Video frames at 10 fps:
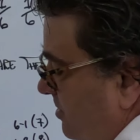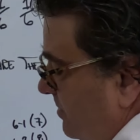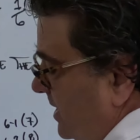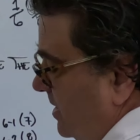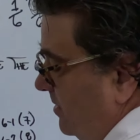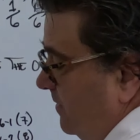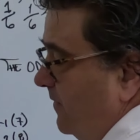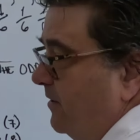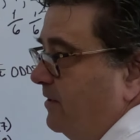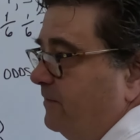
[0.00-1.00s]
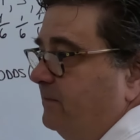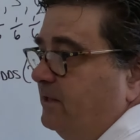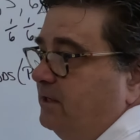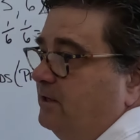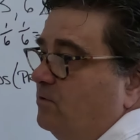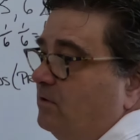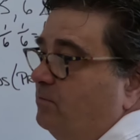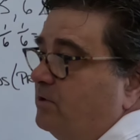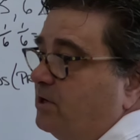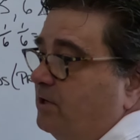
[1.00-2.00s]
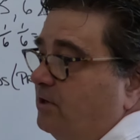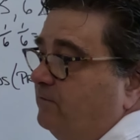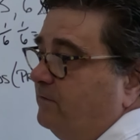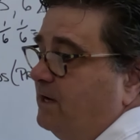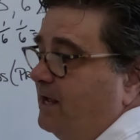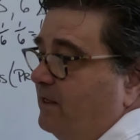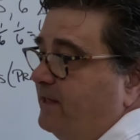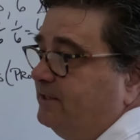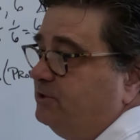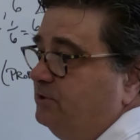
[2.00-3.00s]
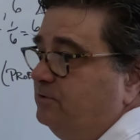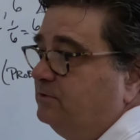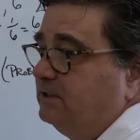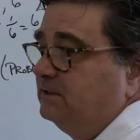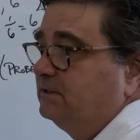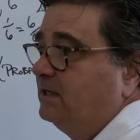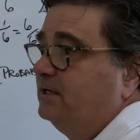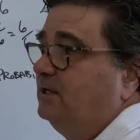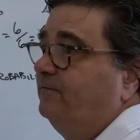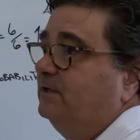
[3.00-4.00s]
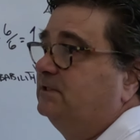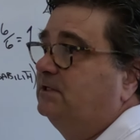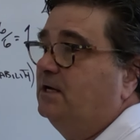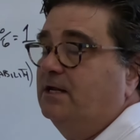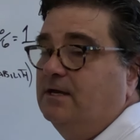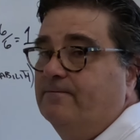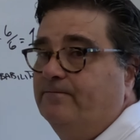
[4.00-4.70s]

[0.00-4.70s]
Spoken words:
about the normal curve and how that's used in scientific study.